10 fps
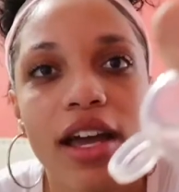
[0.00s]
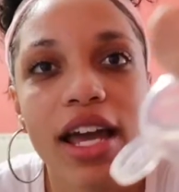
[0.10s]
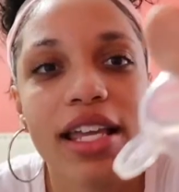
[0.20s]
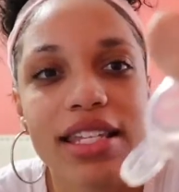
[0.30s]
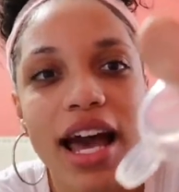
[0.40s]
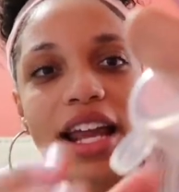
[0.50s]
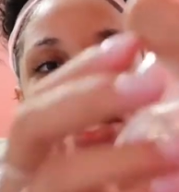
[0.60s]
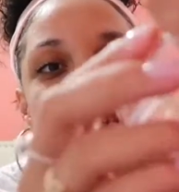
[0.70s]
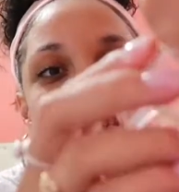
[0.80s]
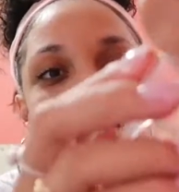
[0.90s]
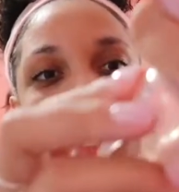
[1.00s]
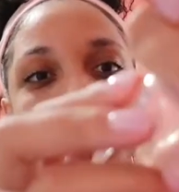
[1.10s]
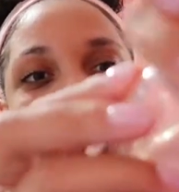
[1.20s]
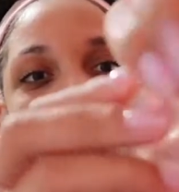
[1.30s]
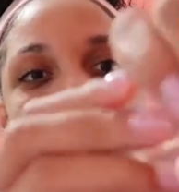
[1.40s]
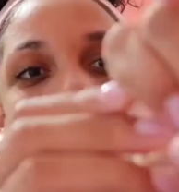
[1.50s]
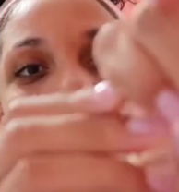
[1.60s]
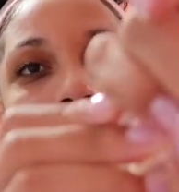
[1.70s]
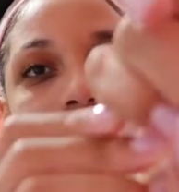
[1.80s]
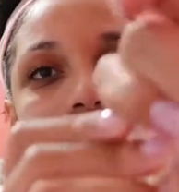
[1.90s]
It's kind of just shapes to your
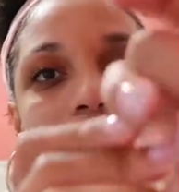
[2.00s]
body,